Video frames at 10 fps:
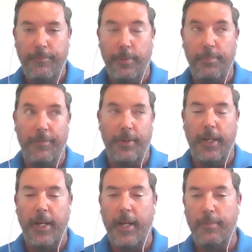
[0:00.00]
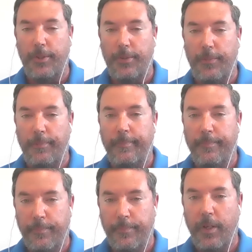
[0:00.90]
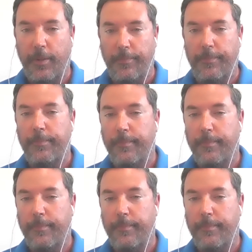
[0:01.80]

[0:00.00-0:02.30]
from different academies. Awesome. Yeah.